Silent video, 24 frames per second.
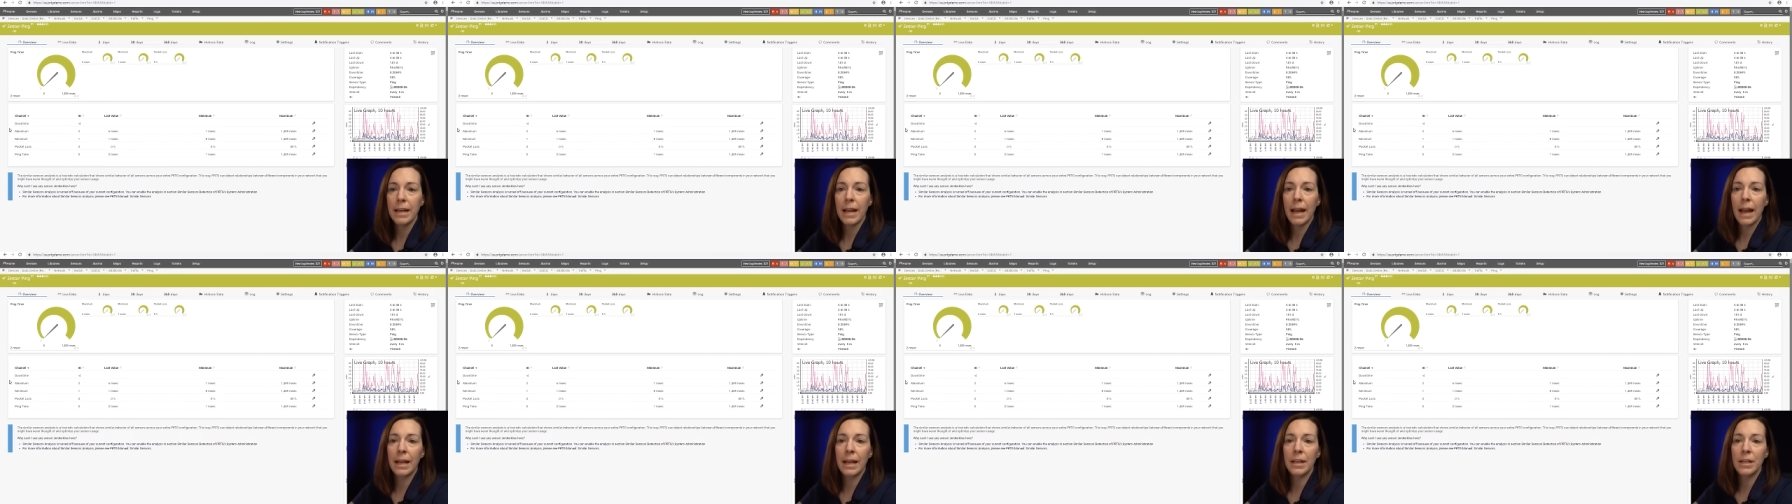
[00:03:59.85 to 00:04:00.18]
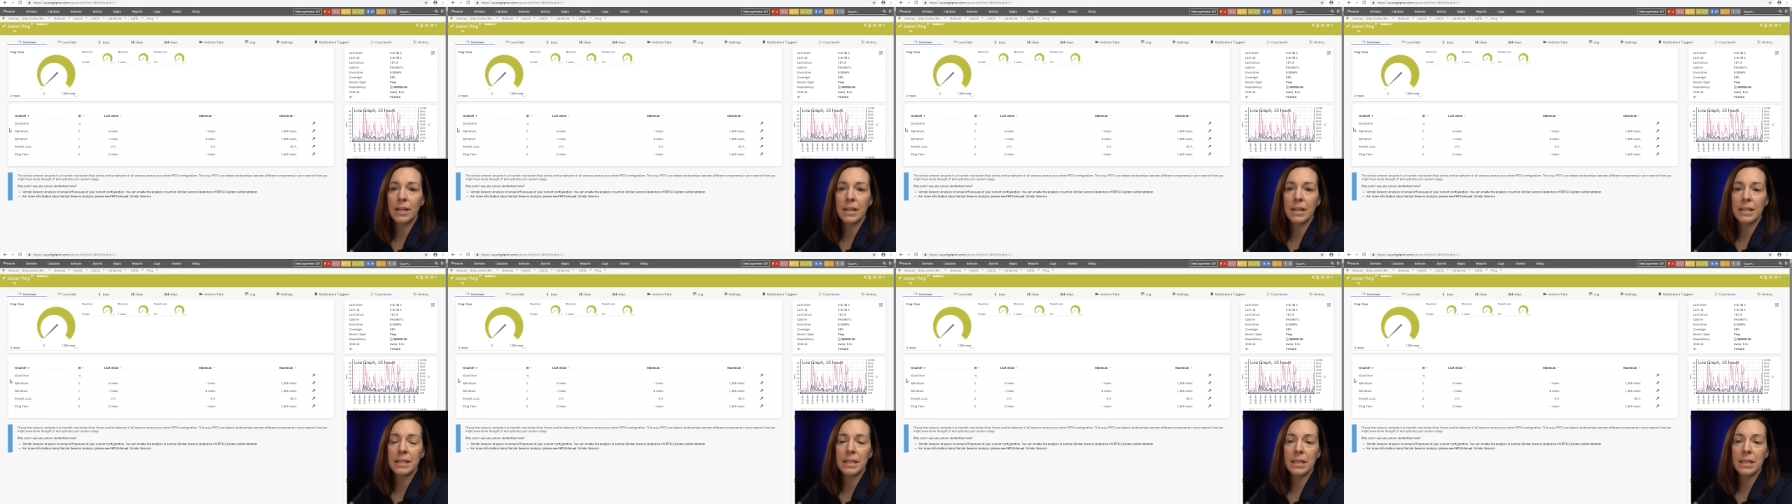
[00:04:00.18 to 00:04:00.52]
And you
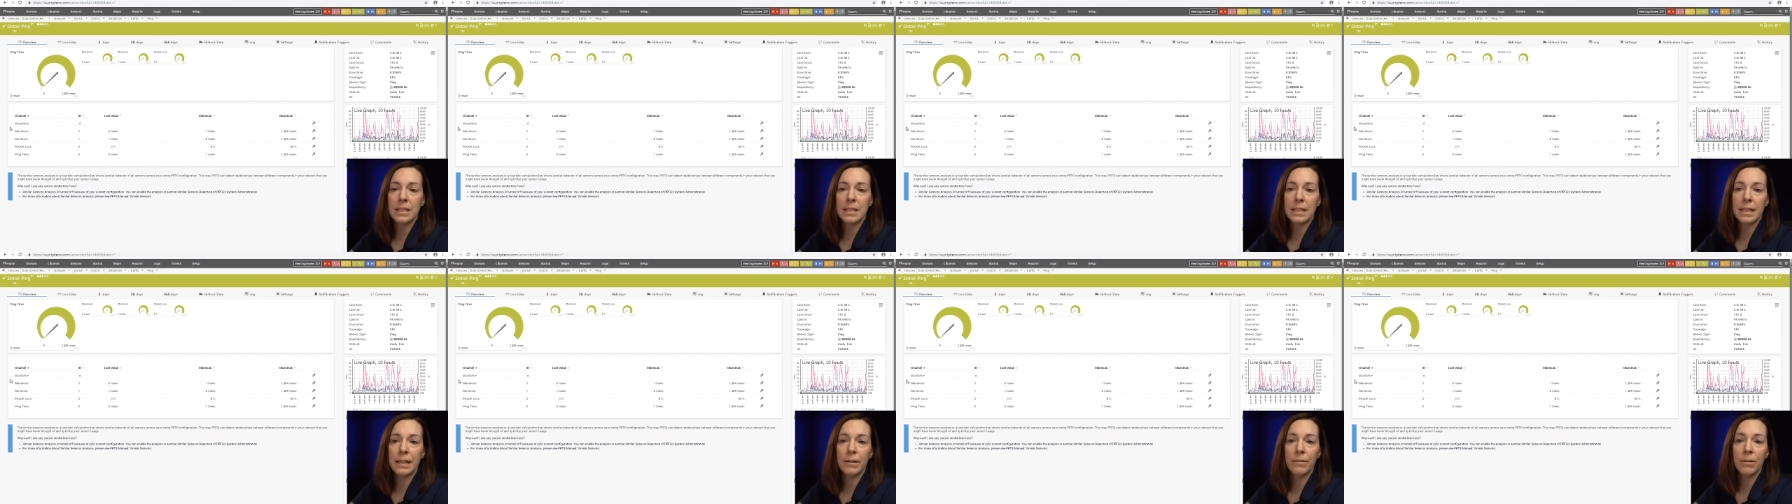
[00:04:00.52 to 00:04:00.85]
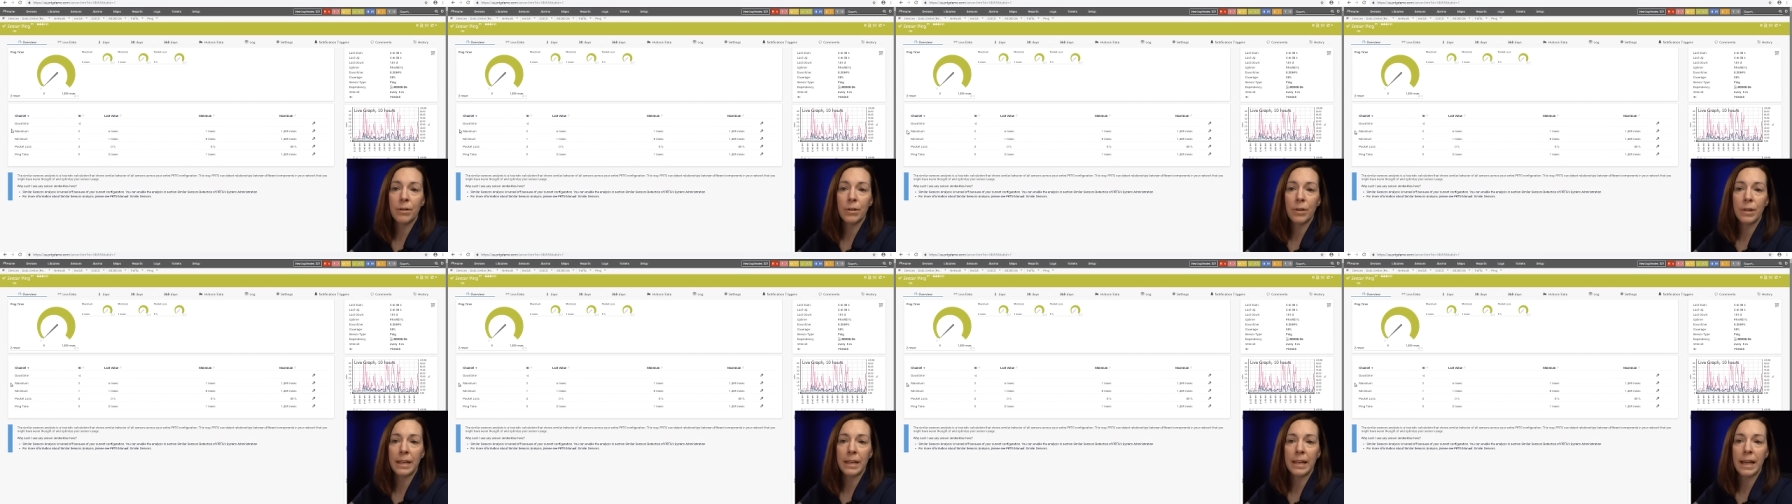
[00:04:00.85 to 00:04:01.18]
can just see we're
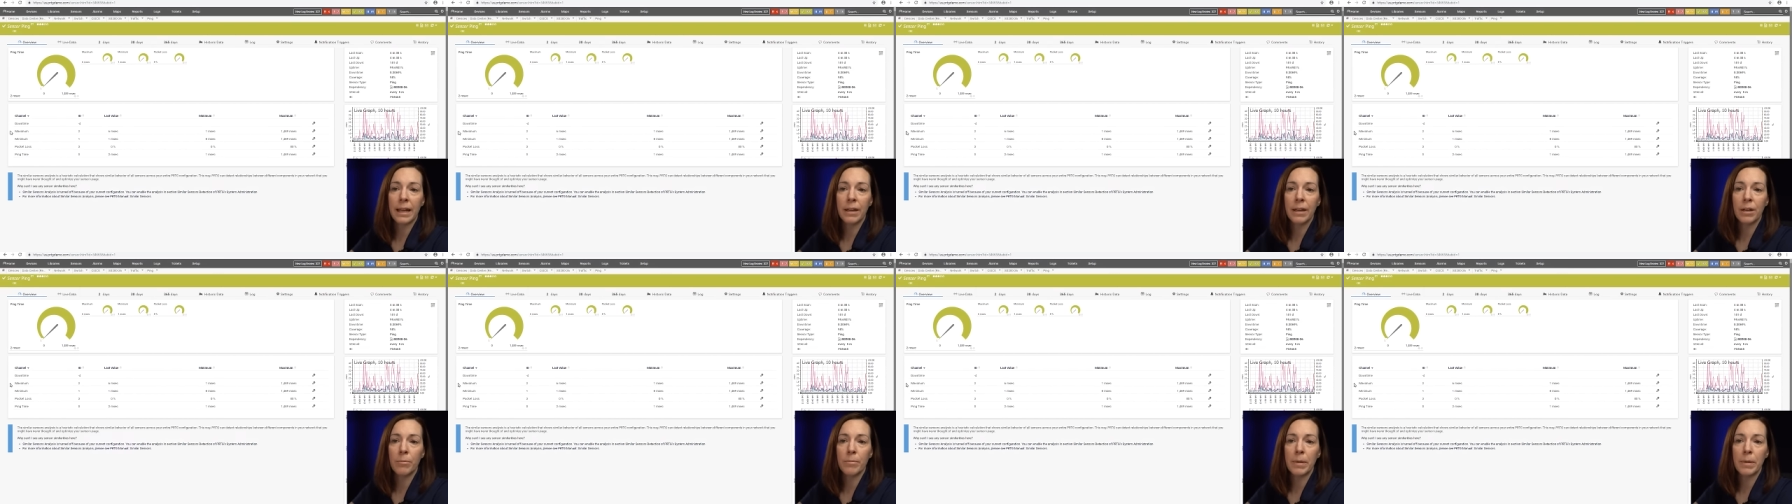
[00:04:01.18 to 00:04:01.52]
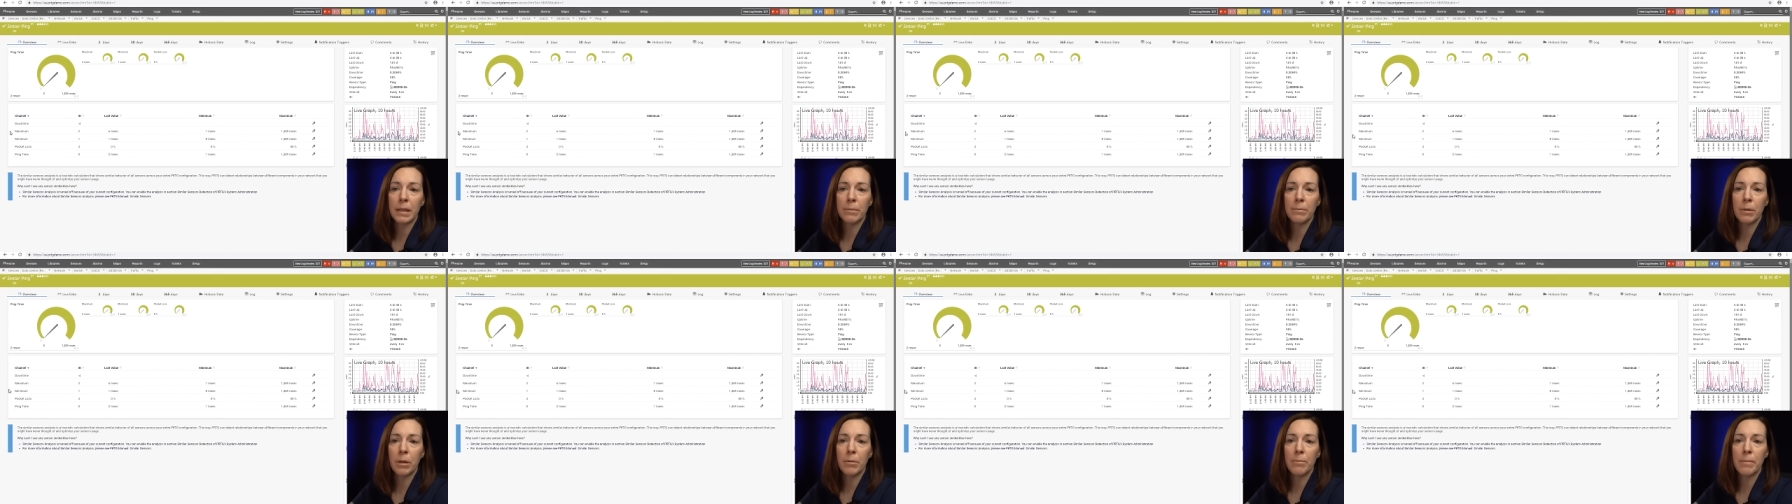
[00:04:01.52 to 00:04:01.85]
going to get your
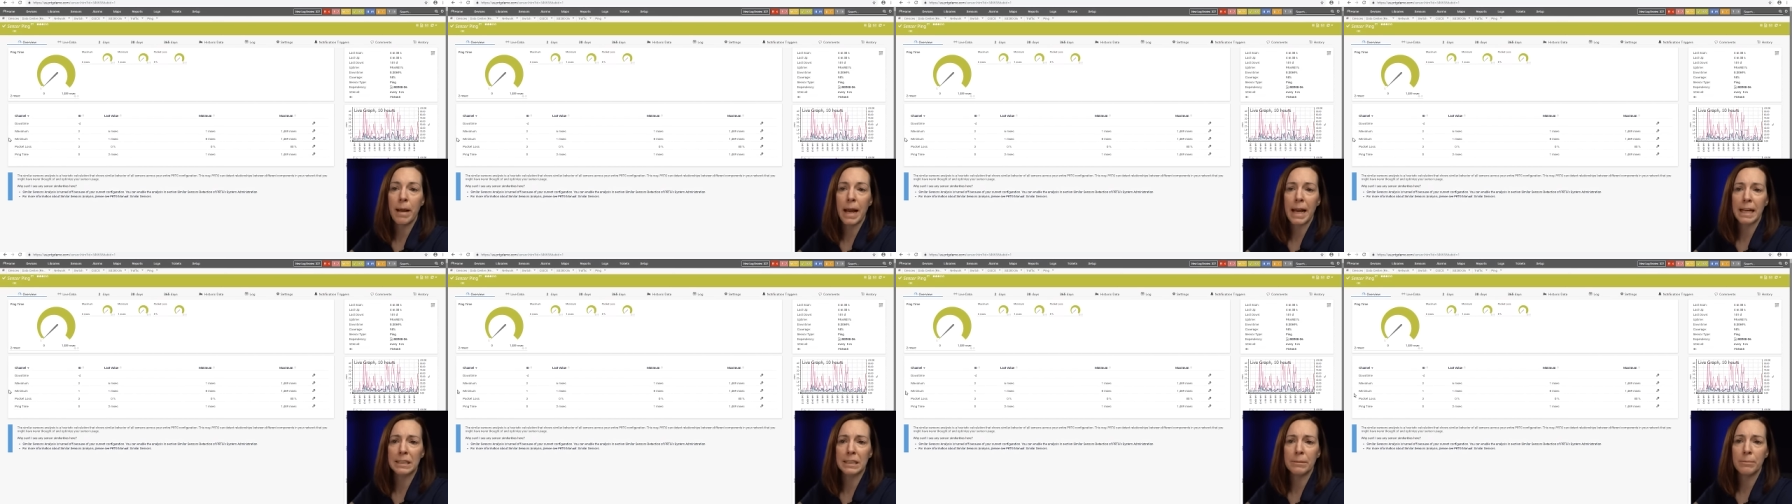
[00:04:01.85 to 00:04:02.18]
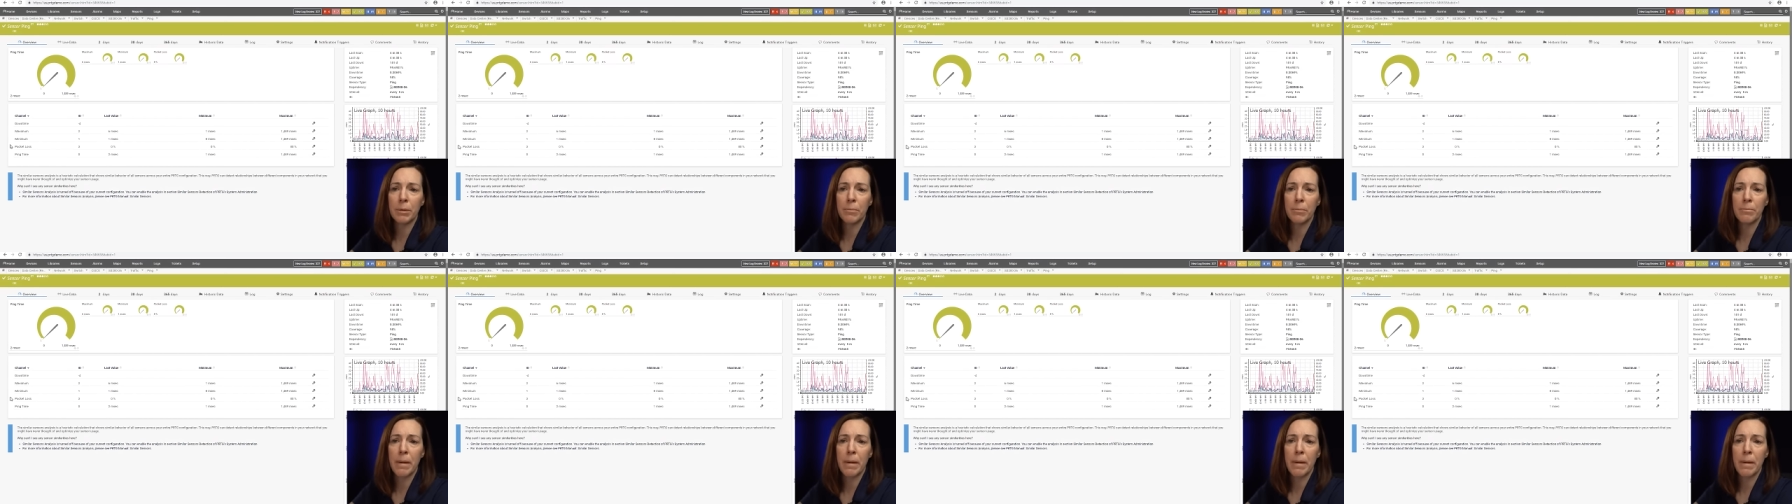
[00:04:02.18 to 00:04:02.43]
minimum, maximum